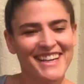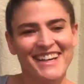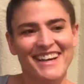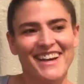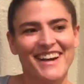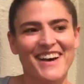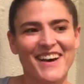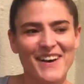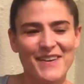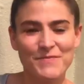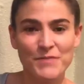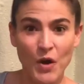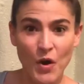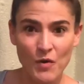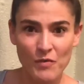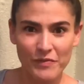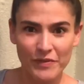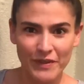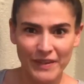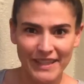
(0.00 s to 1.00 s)

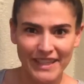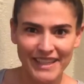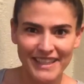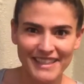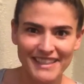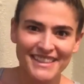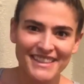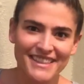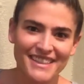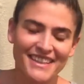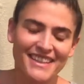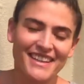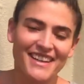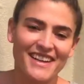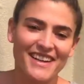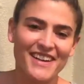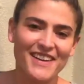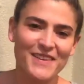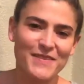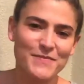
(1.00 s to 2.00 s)
hopefully.
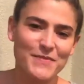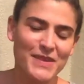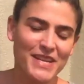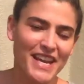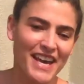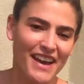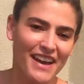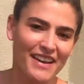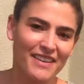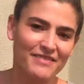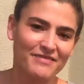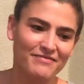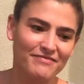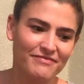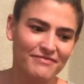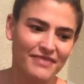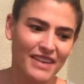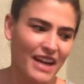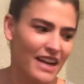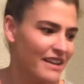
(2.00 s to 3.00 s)
But yeah,
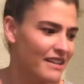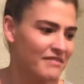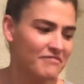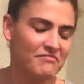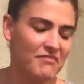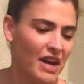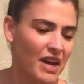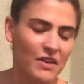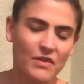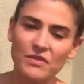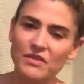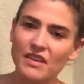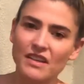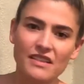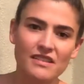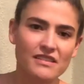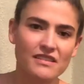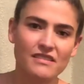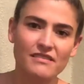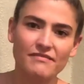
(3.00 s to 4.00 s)
I don't think
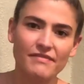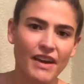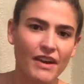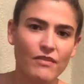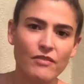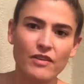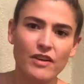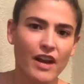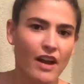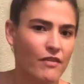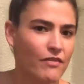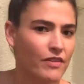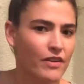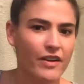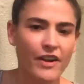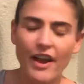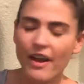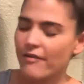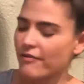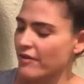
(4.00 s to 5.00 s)
it's
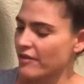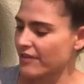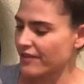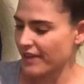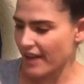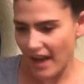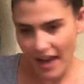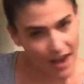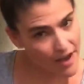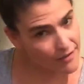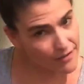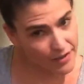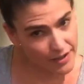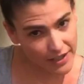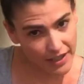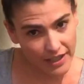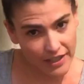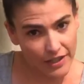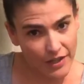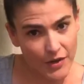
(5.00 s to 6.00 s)
ever
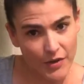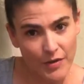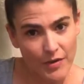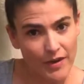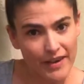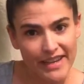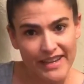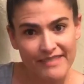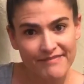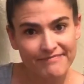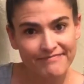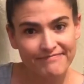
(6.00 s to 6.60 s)
gonna go away.